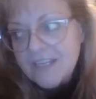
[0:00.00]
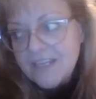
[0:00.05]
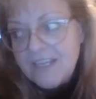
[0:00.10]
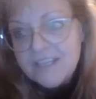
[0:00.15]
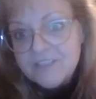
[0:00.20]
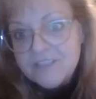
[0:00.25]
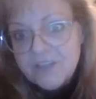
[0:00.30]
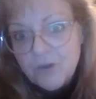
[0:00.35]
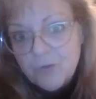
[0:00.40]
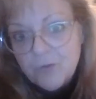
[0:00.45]

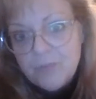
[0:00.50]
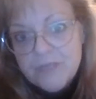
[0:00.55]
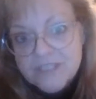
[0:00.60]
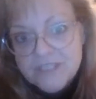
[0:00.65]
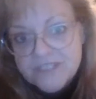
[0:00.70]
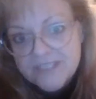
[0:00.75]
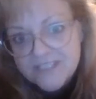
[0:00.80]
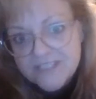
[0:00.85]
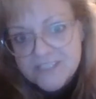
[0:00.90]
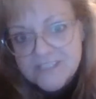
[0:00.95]
He had no
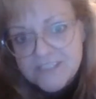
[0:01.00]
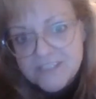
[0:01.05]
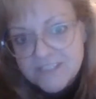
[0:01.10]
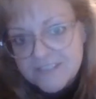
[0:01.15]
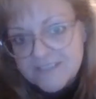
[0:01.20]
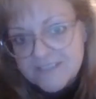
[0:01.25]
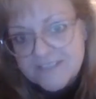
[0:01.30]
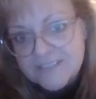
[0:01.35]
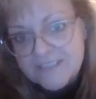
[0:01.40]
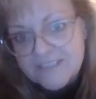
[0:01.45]

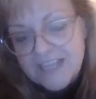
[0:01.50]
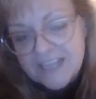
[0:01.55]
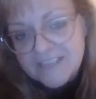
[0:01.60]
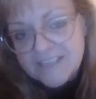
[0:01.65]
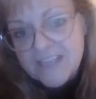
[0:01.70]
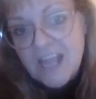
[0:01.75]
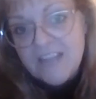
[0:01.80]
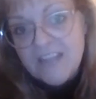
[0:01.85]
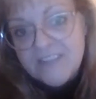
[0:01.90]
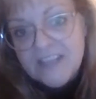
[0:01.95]
business.
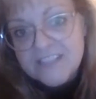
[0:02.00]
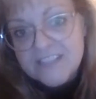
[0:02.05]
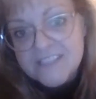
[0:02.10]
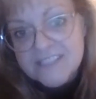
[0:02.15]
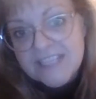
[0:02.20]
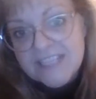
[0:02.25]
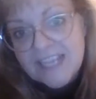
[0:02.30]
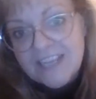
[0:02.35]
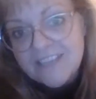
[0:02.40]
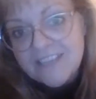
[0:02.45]
And then
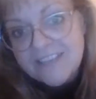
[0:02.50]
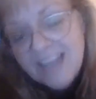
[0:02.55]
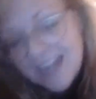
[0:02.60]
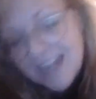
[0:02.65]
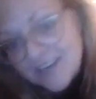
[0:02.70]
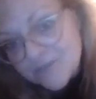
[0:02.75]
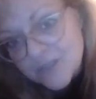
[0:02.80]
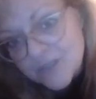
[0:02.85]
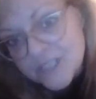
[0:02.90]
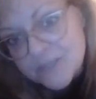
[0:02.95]
saying
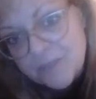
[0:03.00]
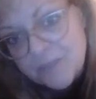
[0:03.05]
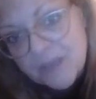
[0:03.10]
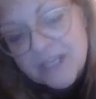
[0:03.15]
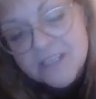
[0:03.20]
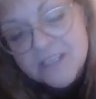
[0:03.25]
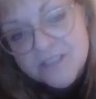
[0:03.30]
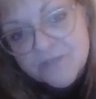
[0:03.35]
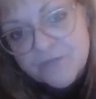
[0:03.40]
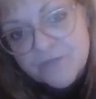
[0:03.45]
that it was
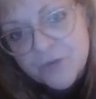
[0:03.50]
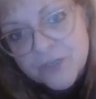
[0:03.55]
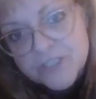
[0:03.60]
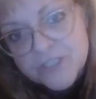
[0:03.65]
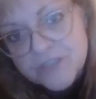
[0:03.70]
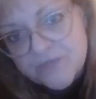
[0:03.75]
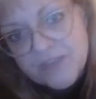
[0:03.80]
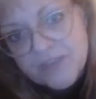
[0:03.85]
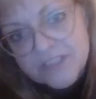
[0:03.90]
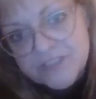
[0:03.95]
because of
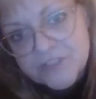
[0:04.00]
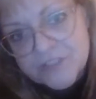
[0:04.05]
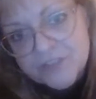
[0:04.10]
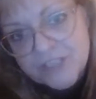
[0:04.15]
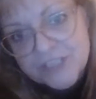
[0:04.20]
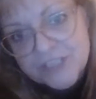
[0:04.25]
forest fence